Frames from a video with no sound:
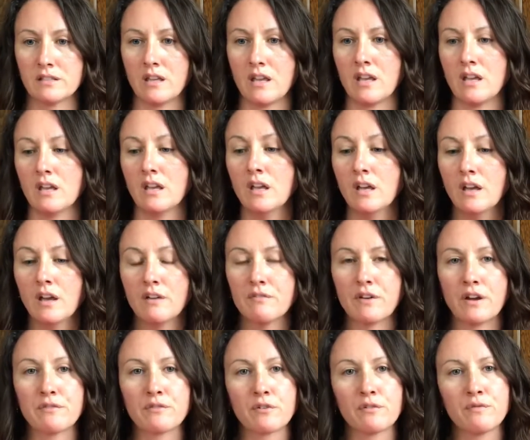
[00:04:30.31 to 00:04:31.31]
They
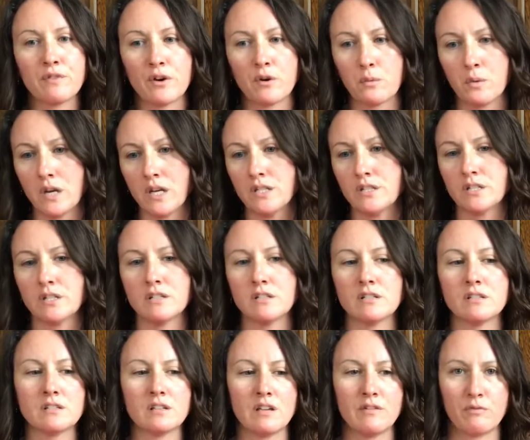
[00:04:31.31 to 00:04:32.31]
fight for fair wages,
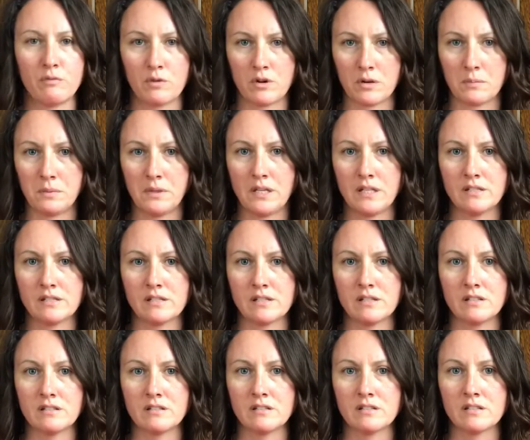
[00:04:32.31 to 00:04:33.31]
safe
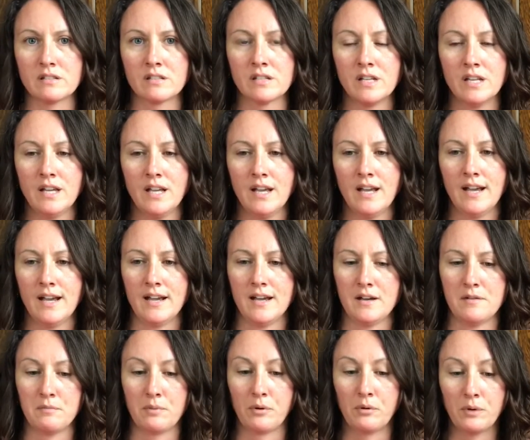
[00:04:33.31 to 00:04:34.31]
workplaces,
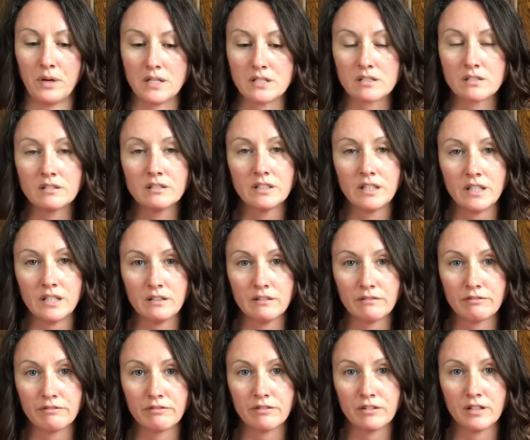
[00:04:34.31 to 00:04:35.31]
parental
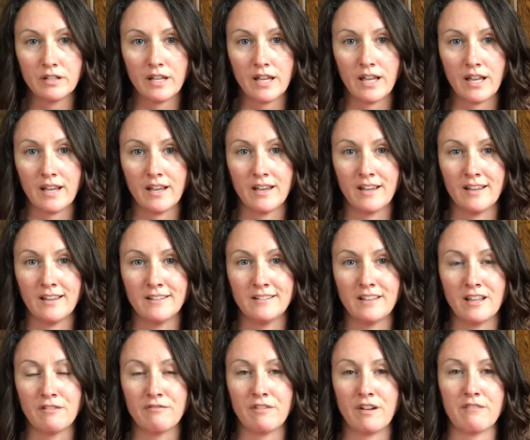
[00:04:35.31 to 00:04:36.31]
leave, and
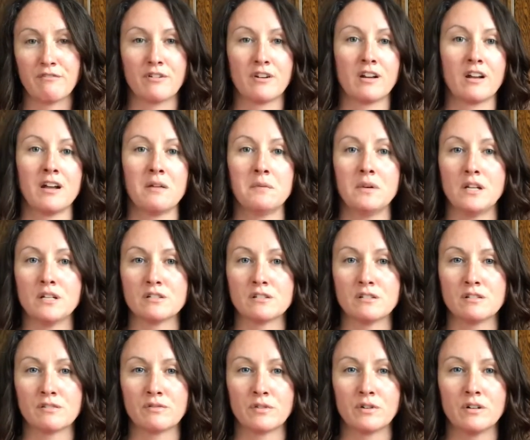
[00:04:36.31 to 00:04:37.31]
they fight for
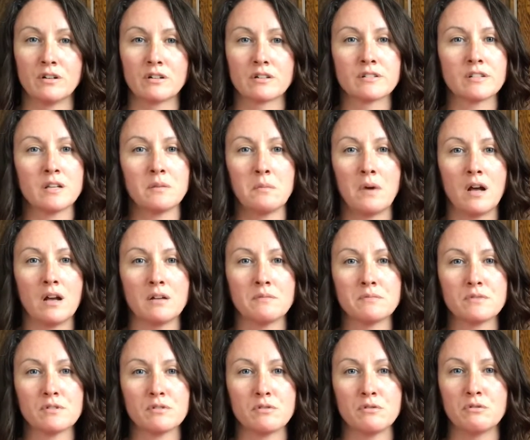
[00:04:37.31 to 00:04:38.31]
accommodations for nursing
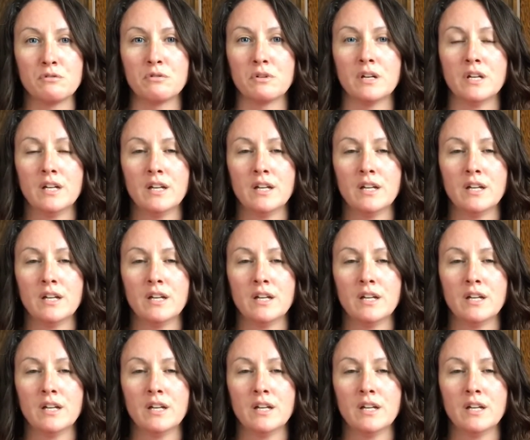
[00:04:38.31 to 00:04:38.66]
moms who